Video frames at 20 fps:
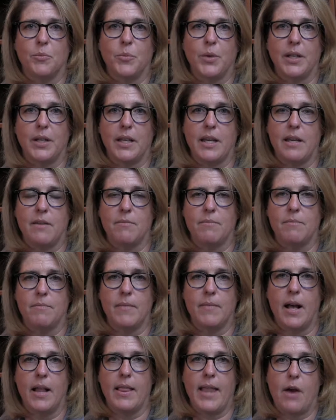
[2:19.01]
really
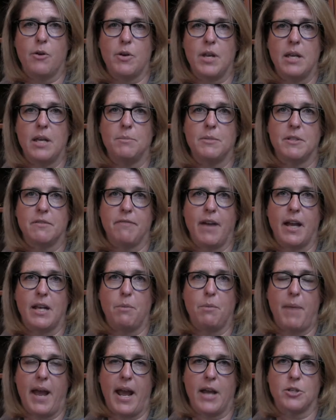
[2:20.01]
allowed him to
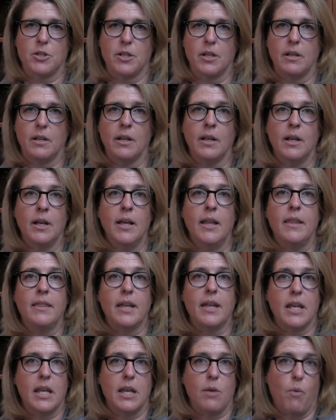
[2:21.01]
find a passion
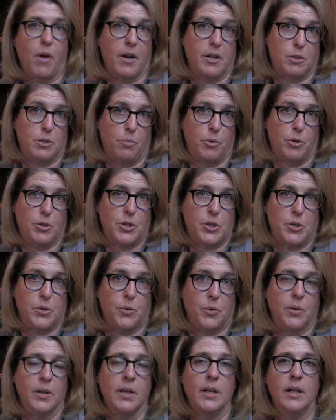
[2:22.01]
that he wanted to
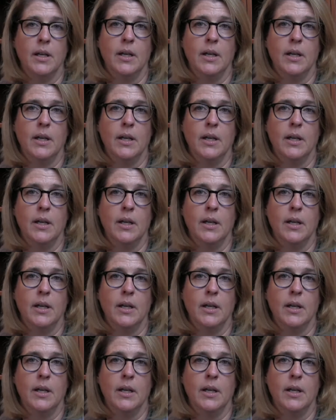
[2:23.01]
pursue.